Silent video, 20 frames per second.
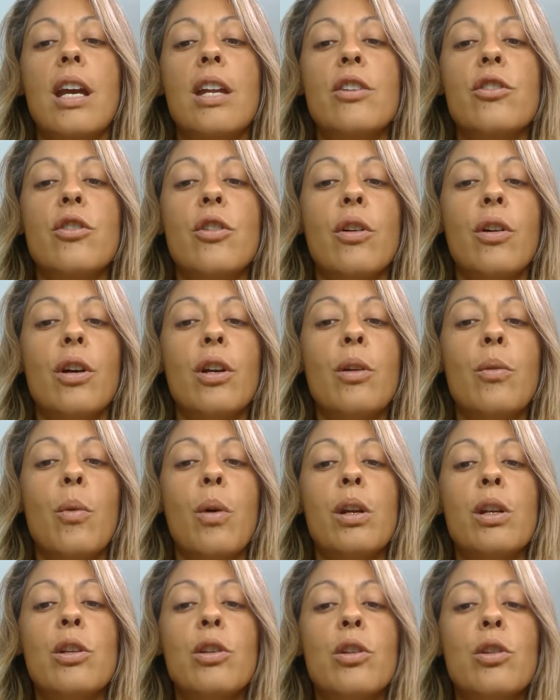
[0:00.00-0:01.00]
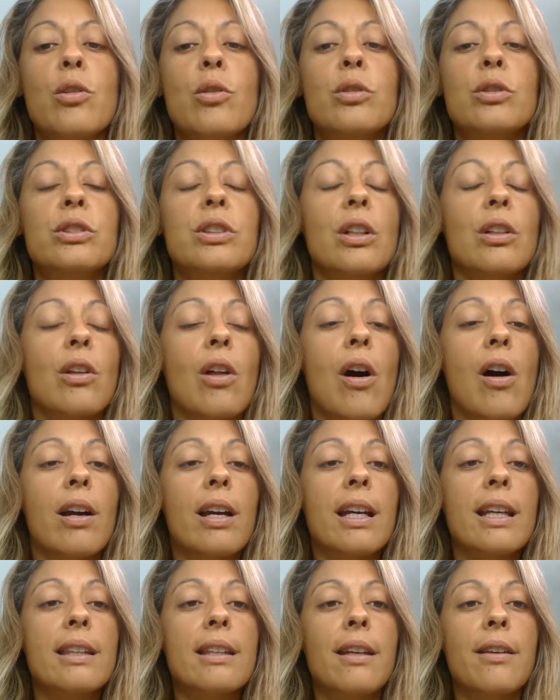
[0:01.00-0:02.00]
and you're going to want to use the login